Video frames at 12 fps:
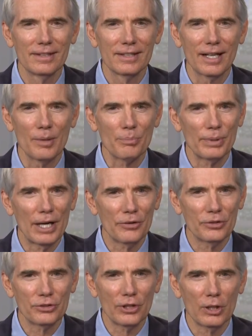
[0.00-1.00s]
I'm proud
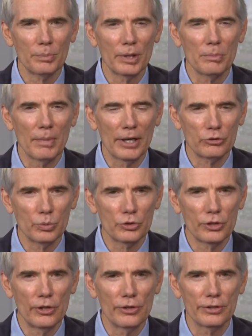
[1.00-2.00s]
to celebrate my
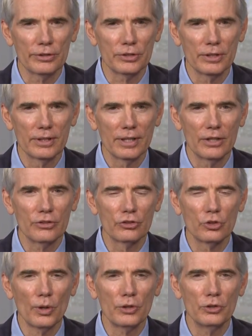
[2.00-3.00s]
Swiss heritage and to
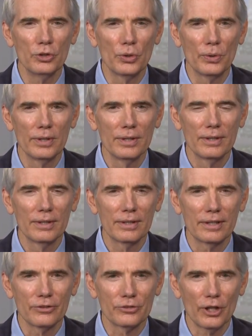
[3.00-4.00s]
join you
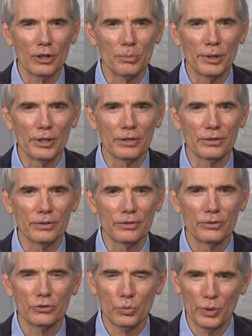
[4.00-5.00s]
in celebrating
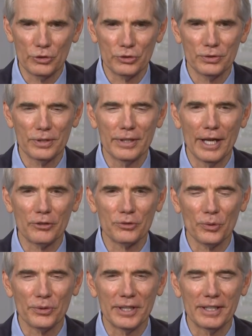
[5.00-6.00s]
Swiss
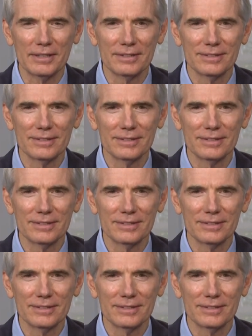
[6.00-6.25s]
National Day.